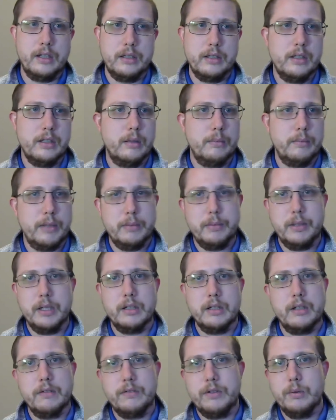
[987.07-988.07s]
you know maybe I'll
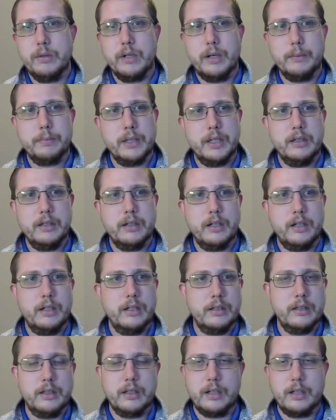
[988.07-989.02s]
give you an update on,